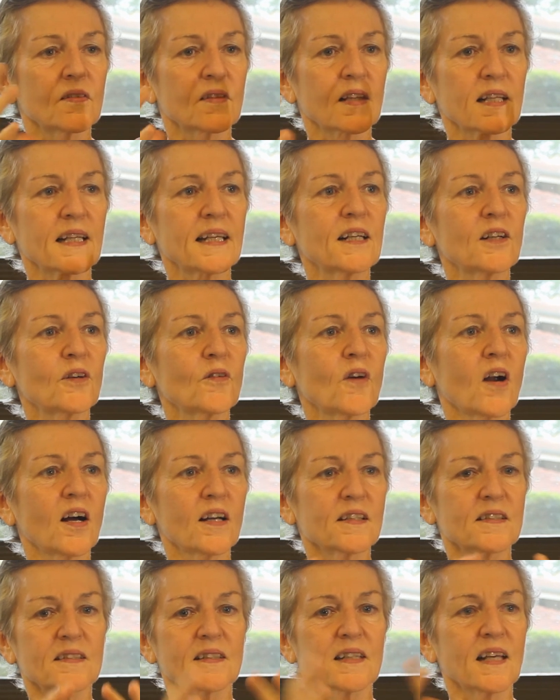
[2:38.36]
the legal
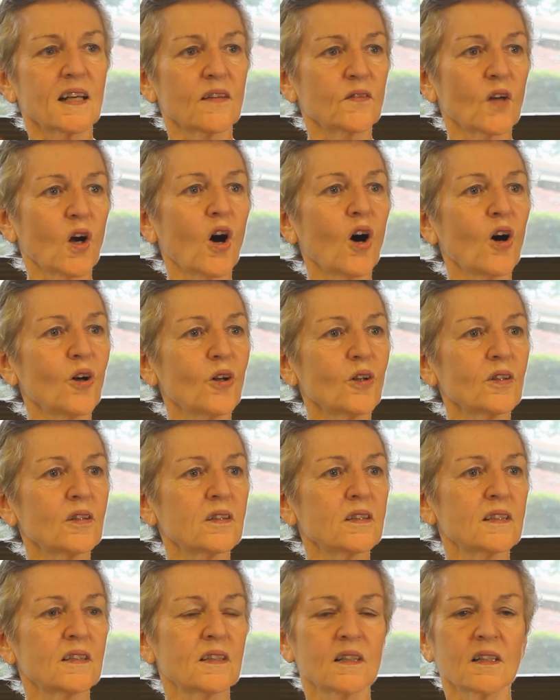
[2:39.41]
rights in the
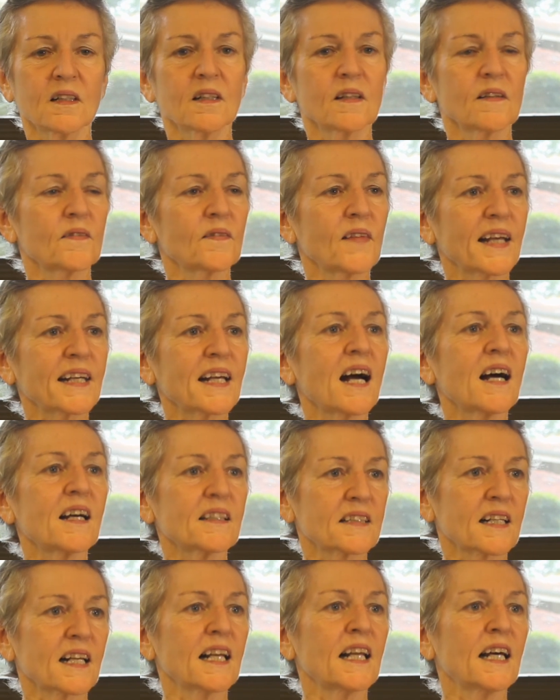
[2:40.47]
whole, they
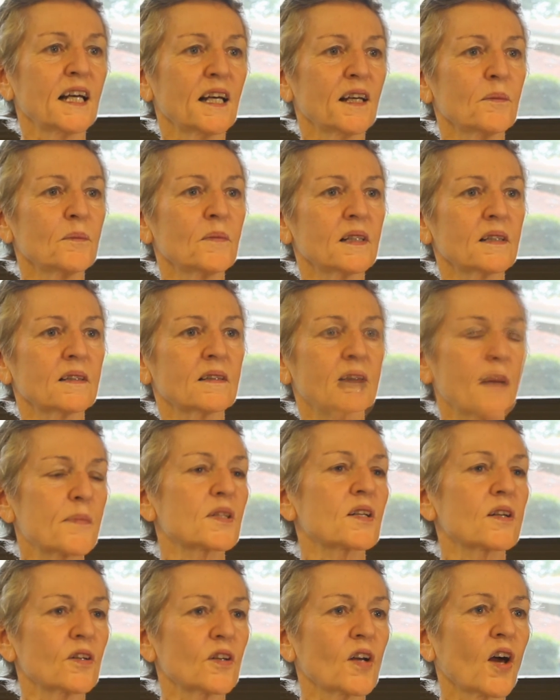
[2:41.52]
can't claim
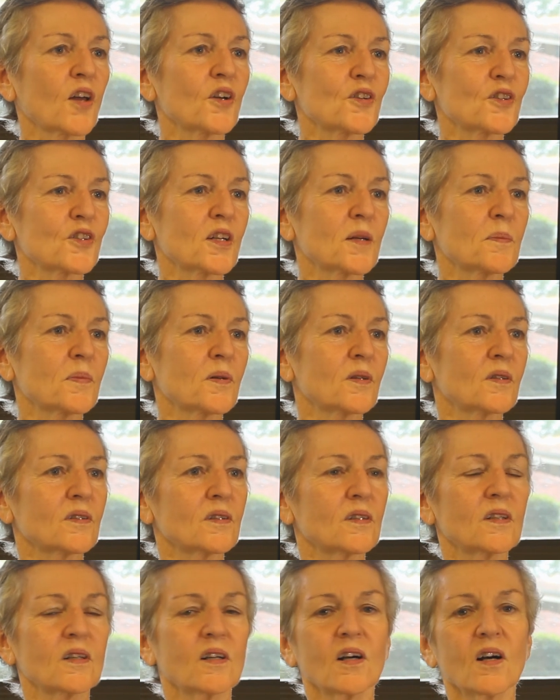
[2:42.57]
absolute ownership
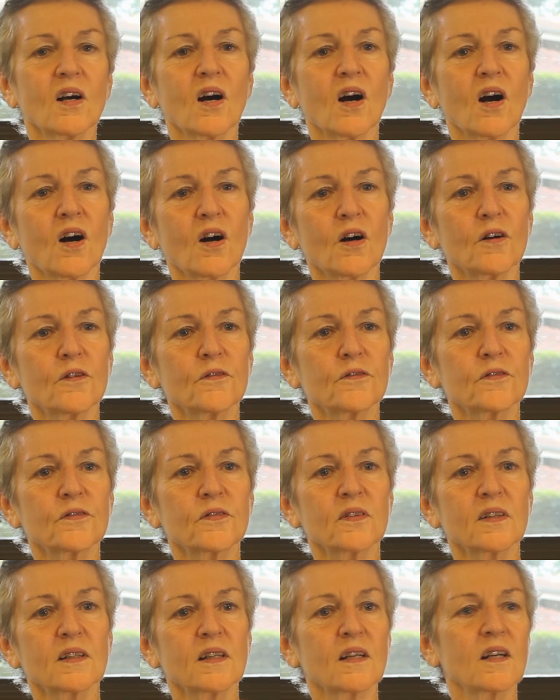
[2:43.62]
of
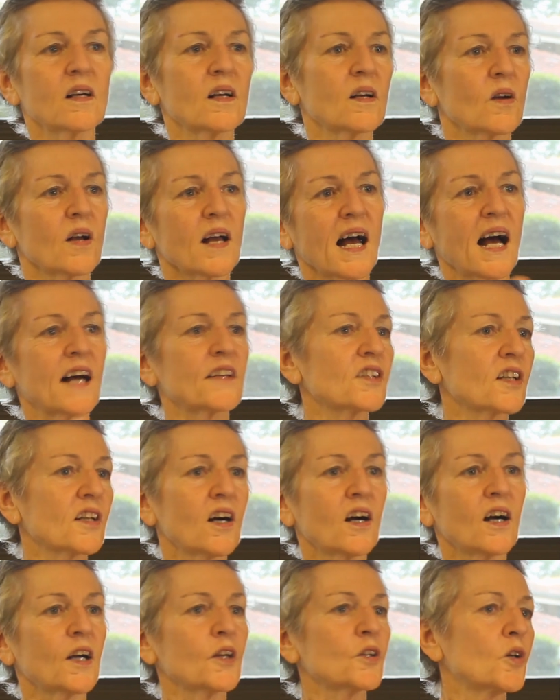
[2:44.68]

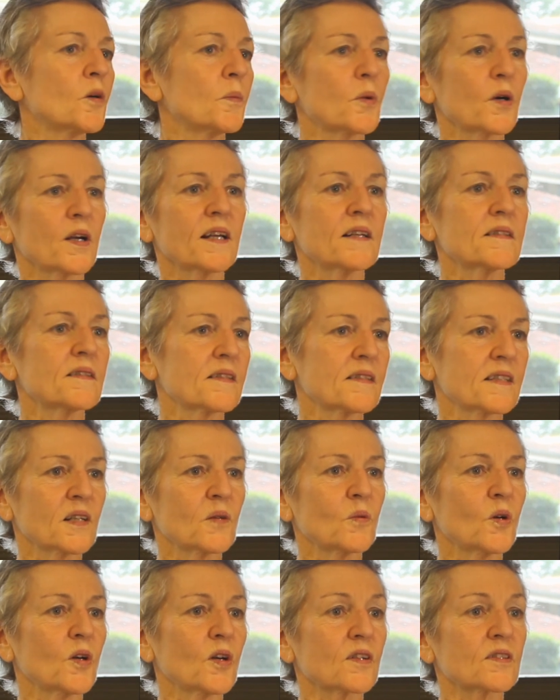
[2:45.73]
underlying or
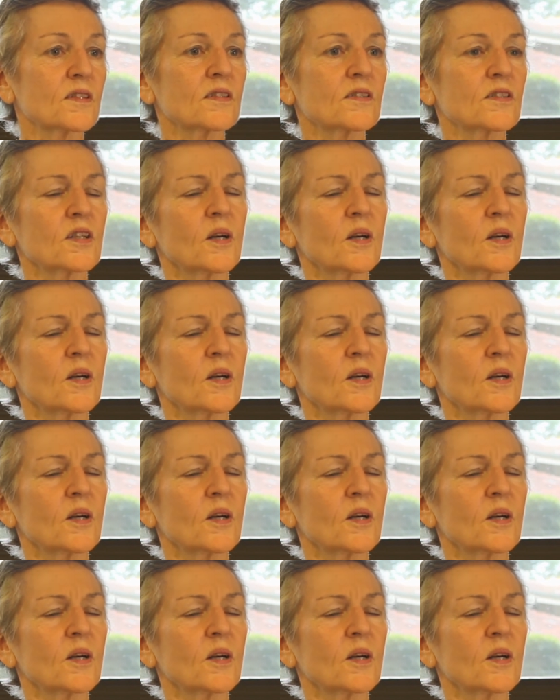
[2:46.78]
pre-existing works.